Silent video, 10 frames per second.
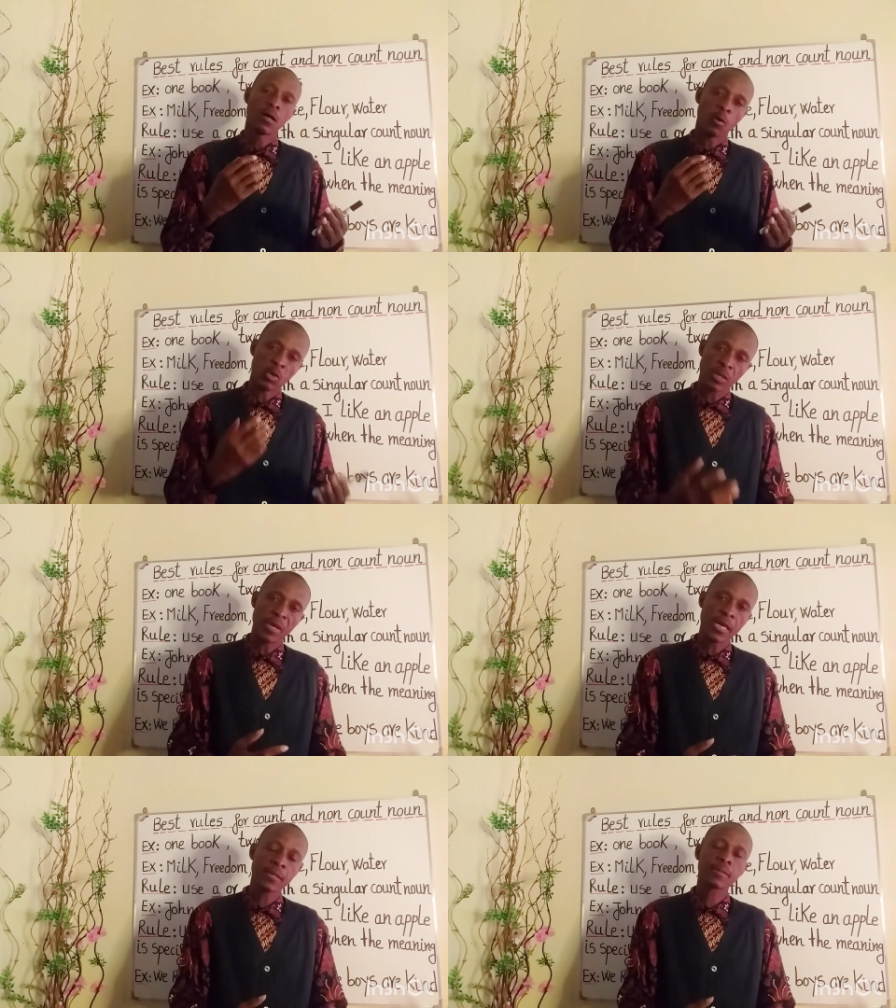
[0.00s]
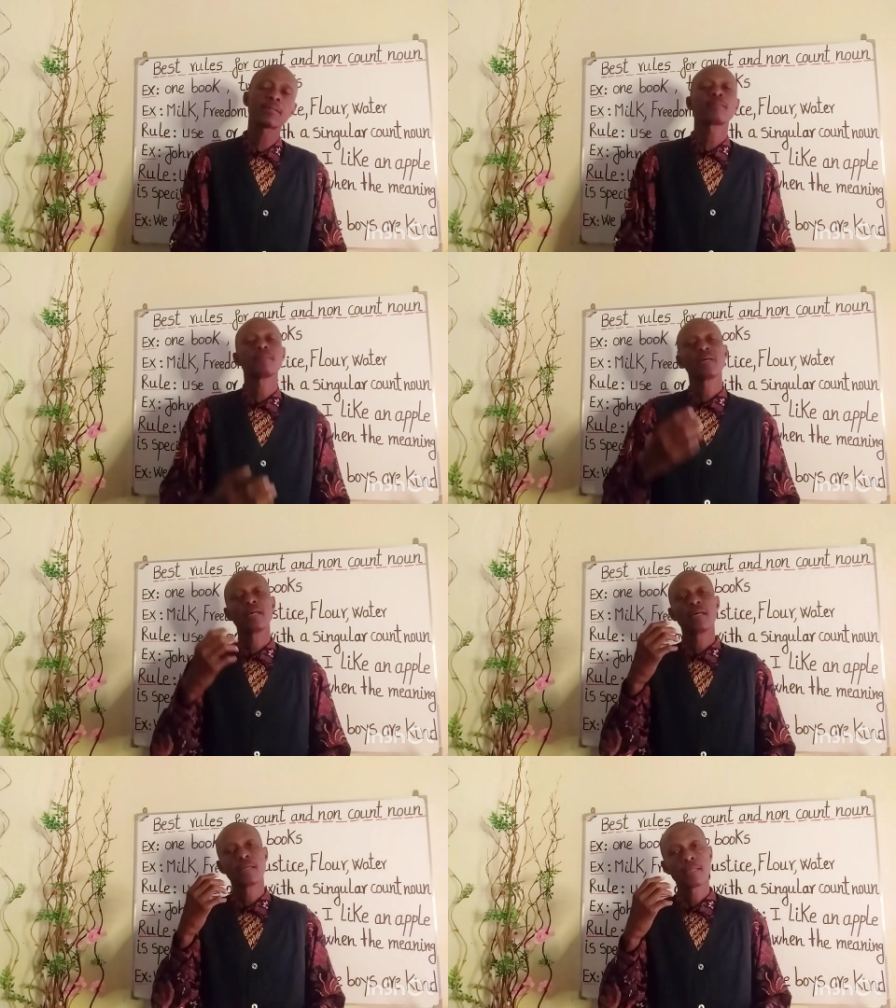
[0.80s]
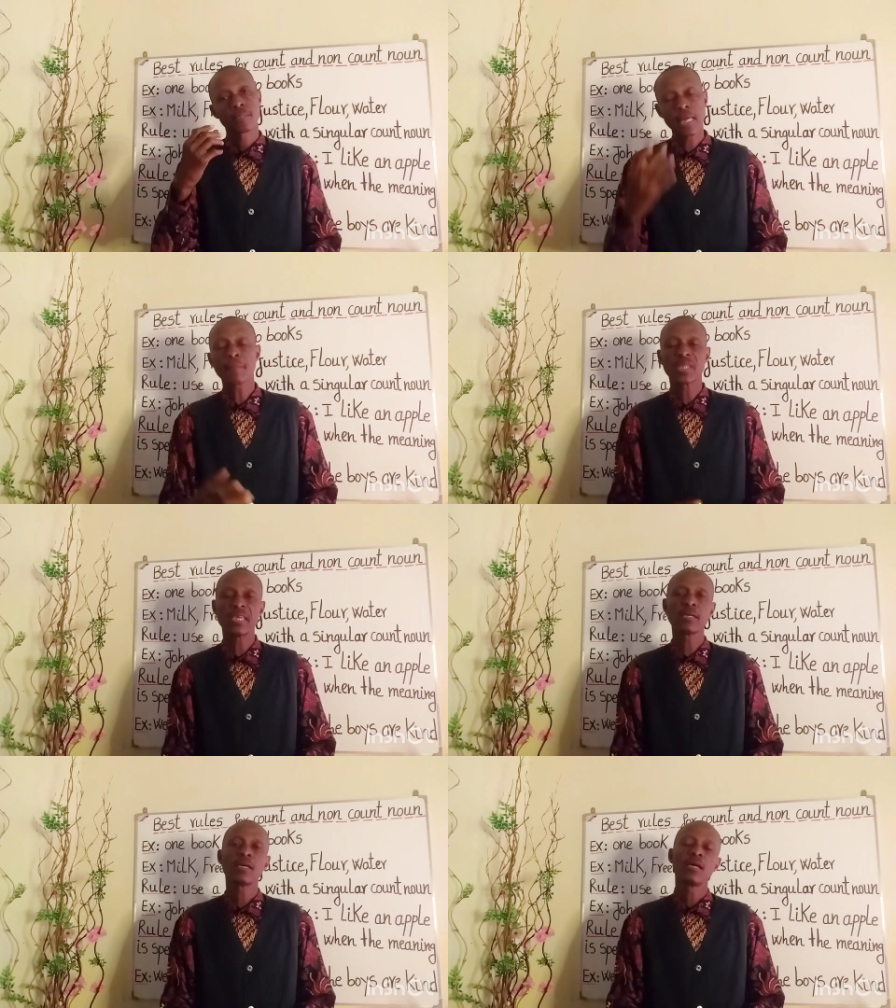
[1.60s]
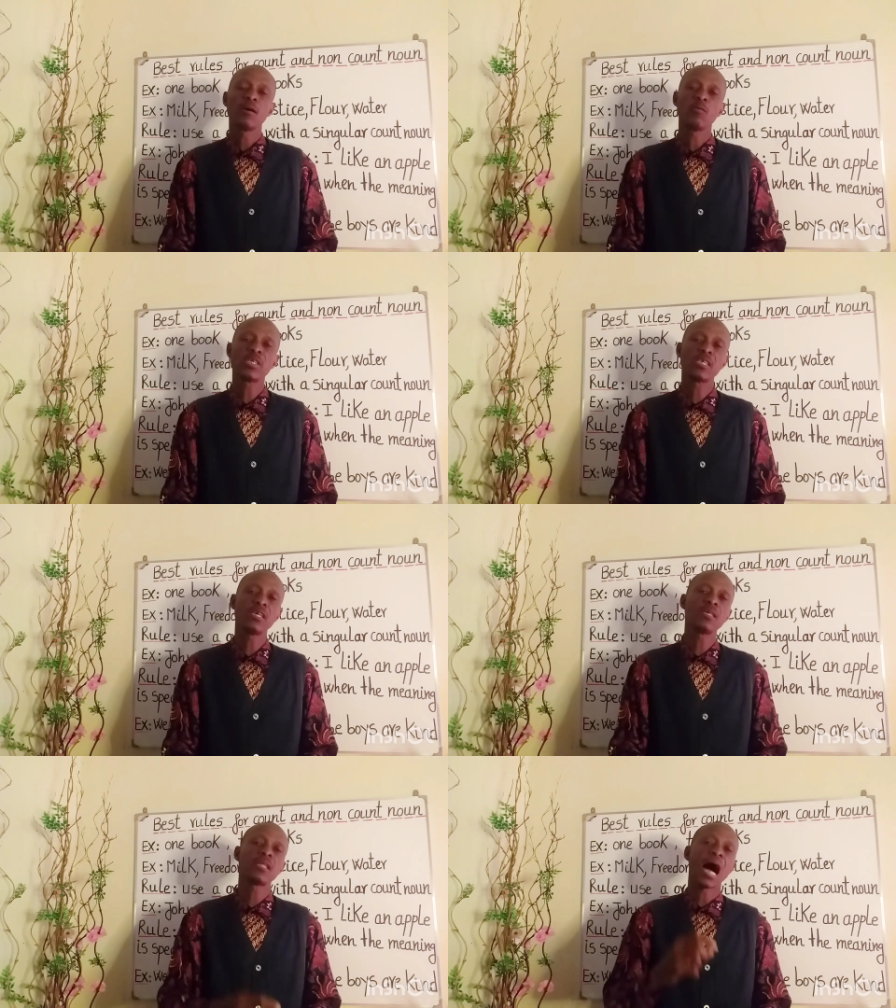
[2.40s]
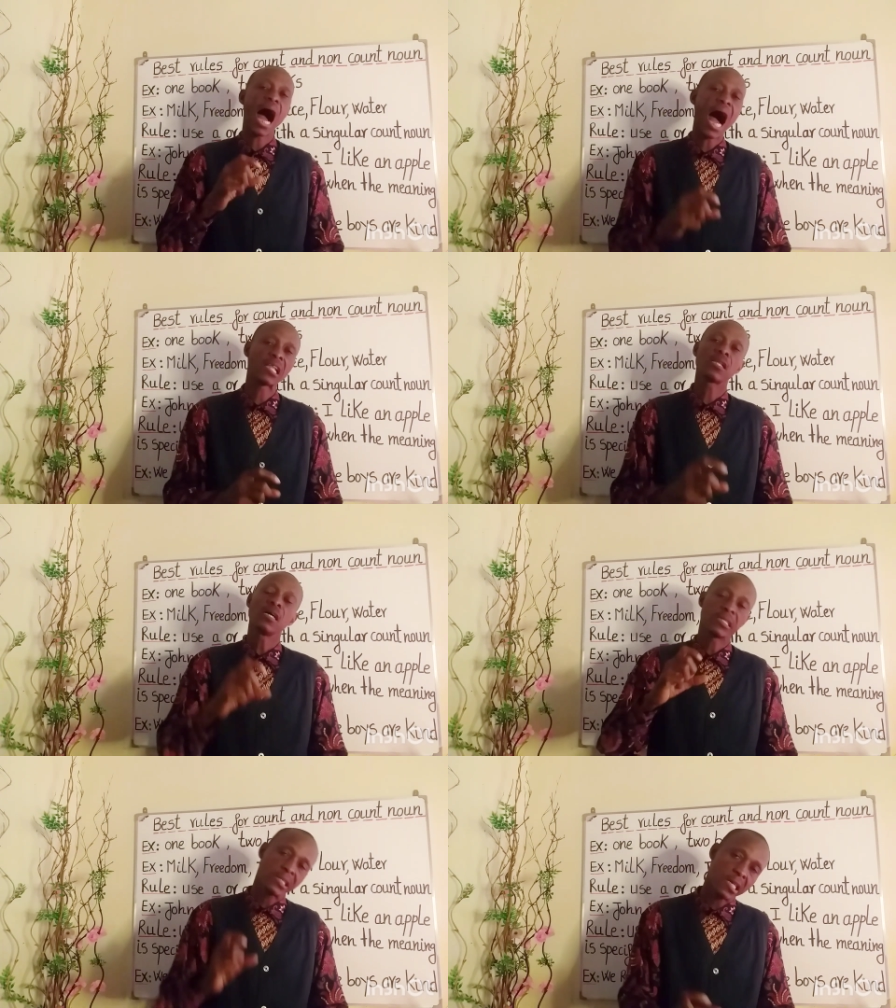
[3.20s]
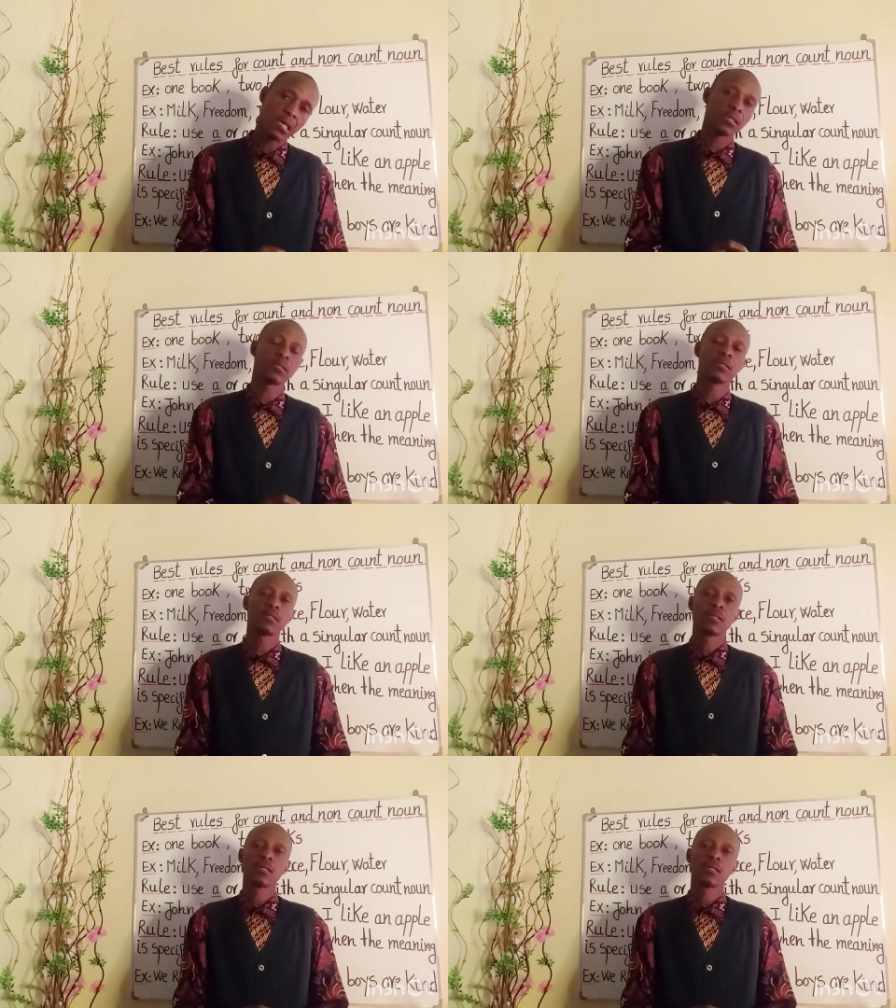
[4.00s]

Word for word: which means something which is unknown,